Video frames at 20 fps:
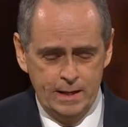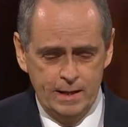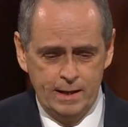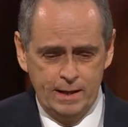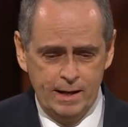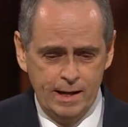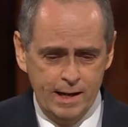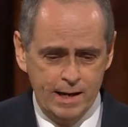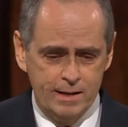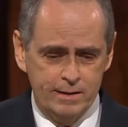
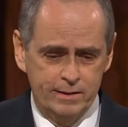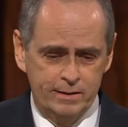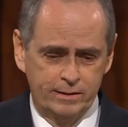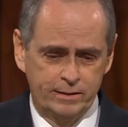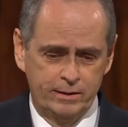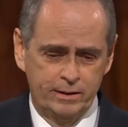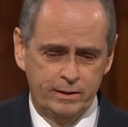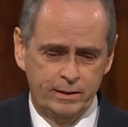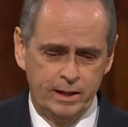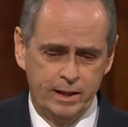
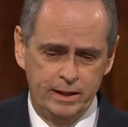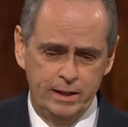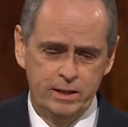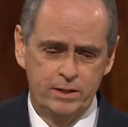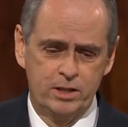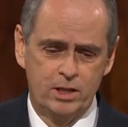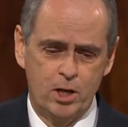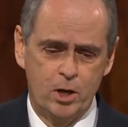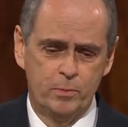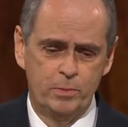"Ask, and it
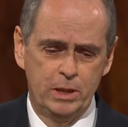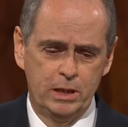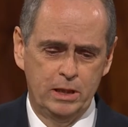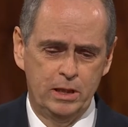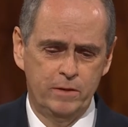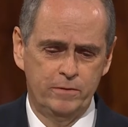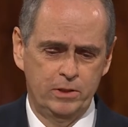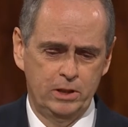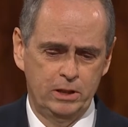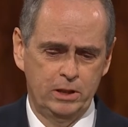shall be
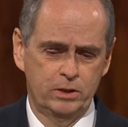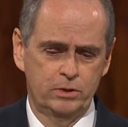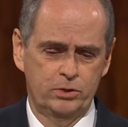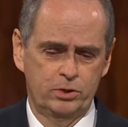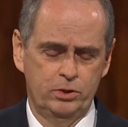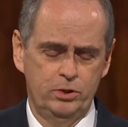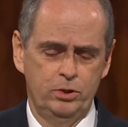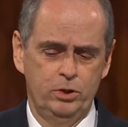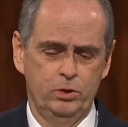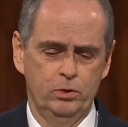given
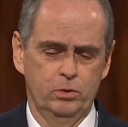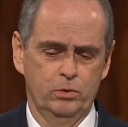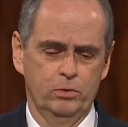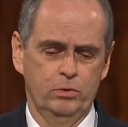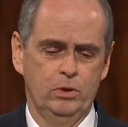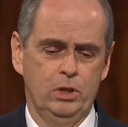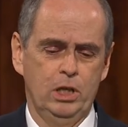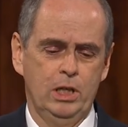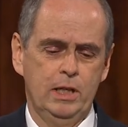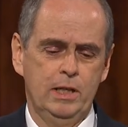unto you.
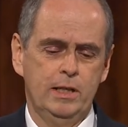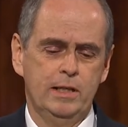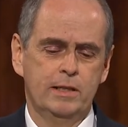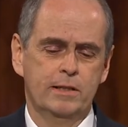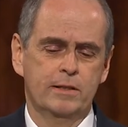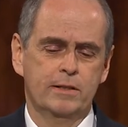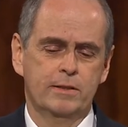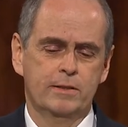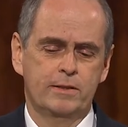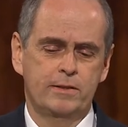
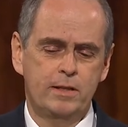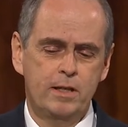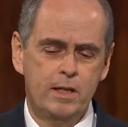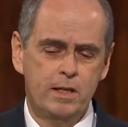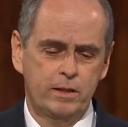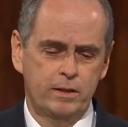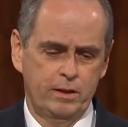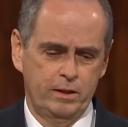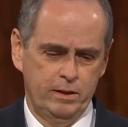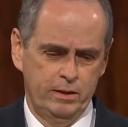
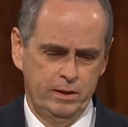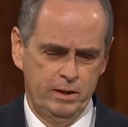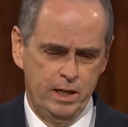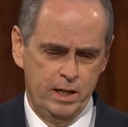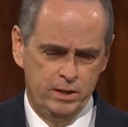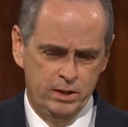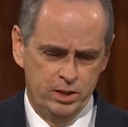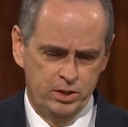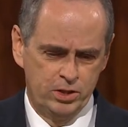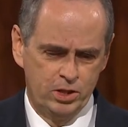Seek,
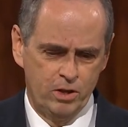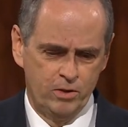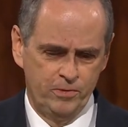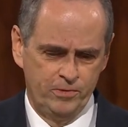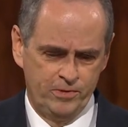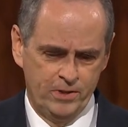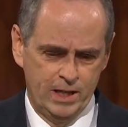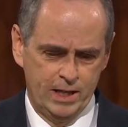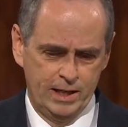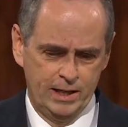and it shall
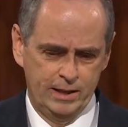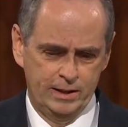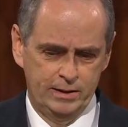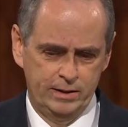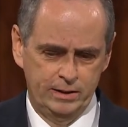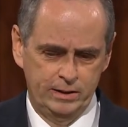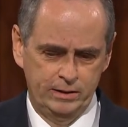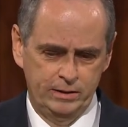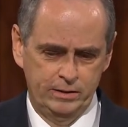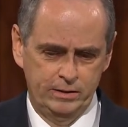find.
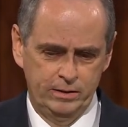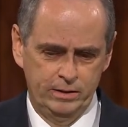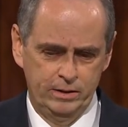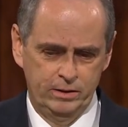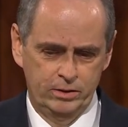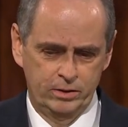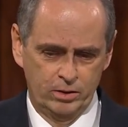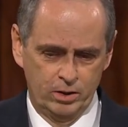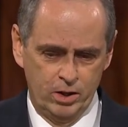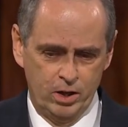
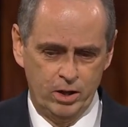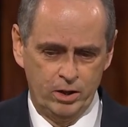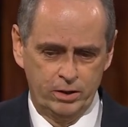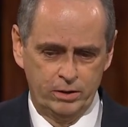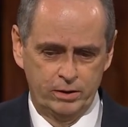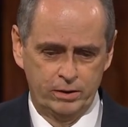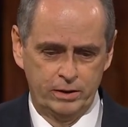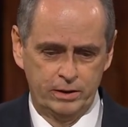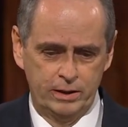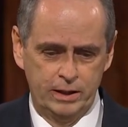
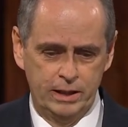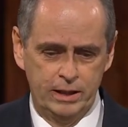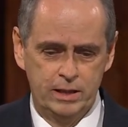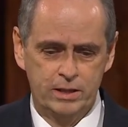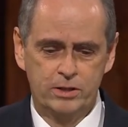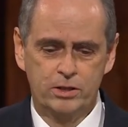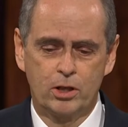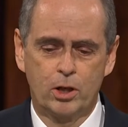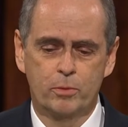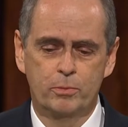Knock, and
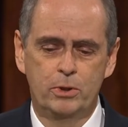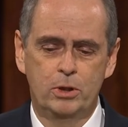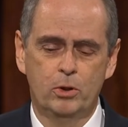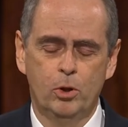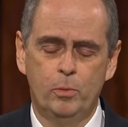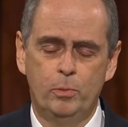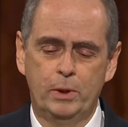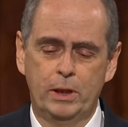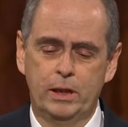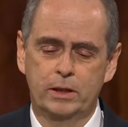it shall be
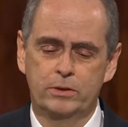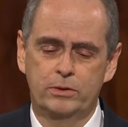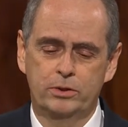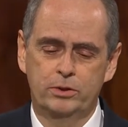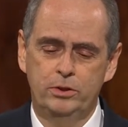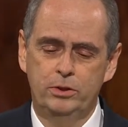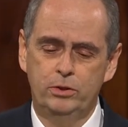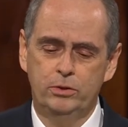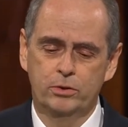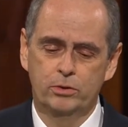opened unto
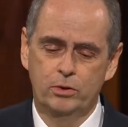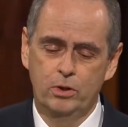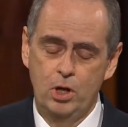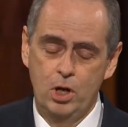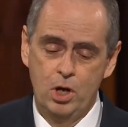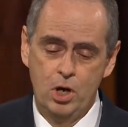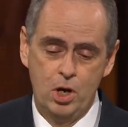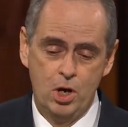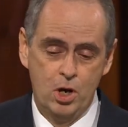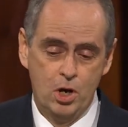you.
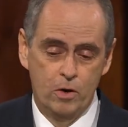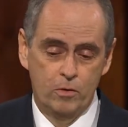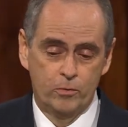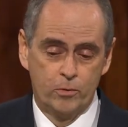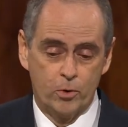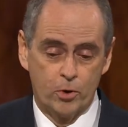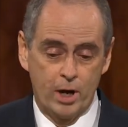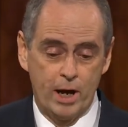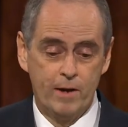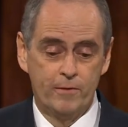
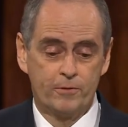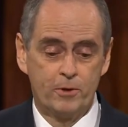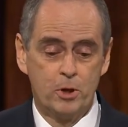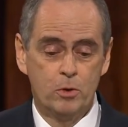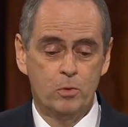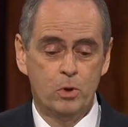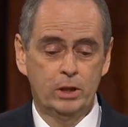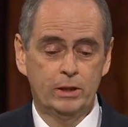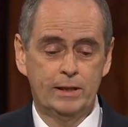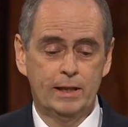For
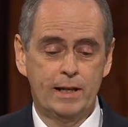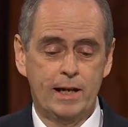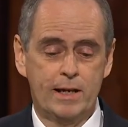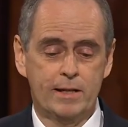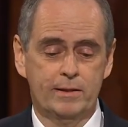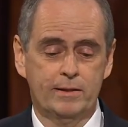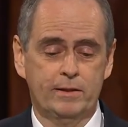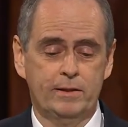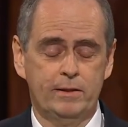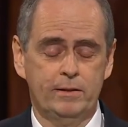everyone that
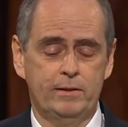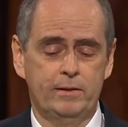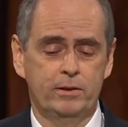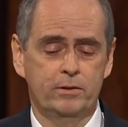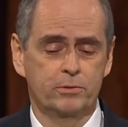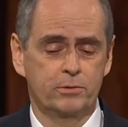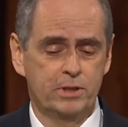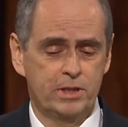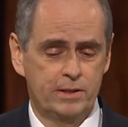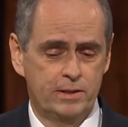asketh,
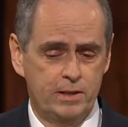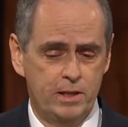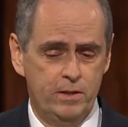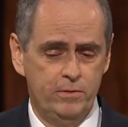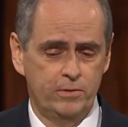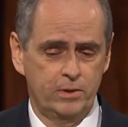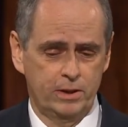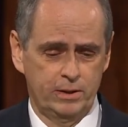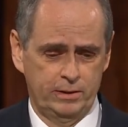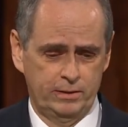
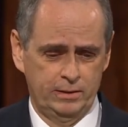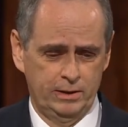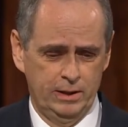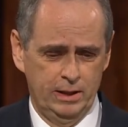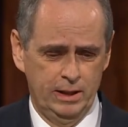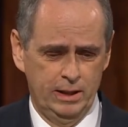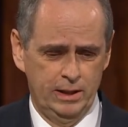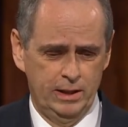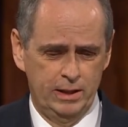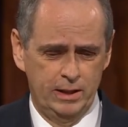receiveth.
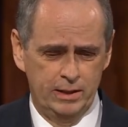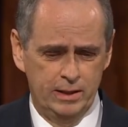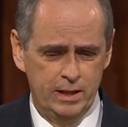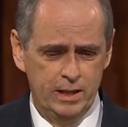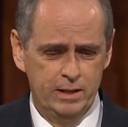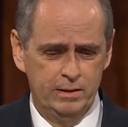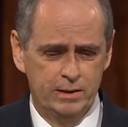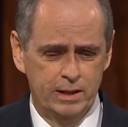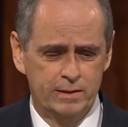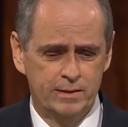And
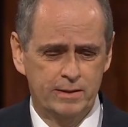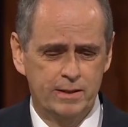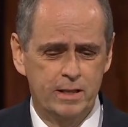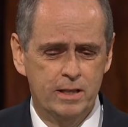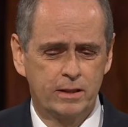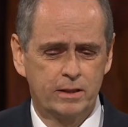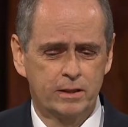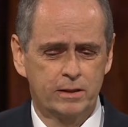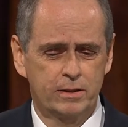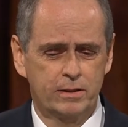he that
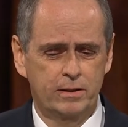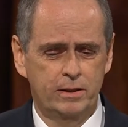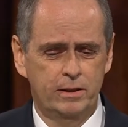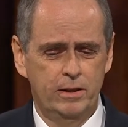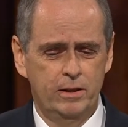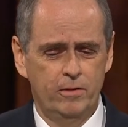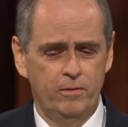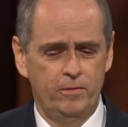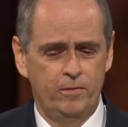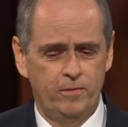seeketh,
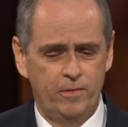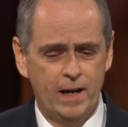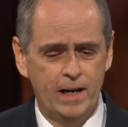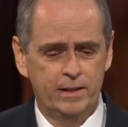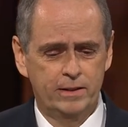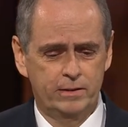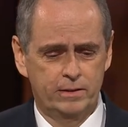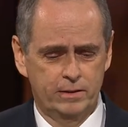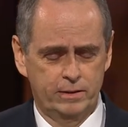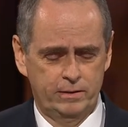
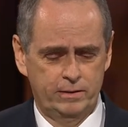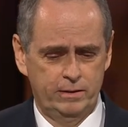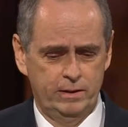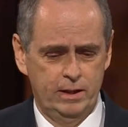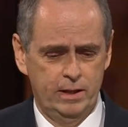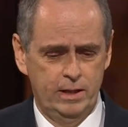findeth.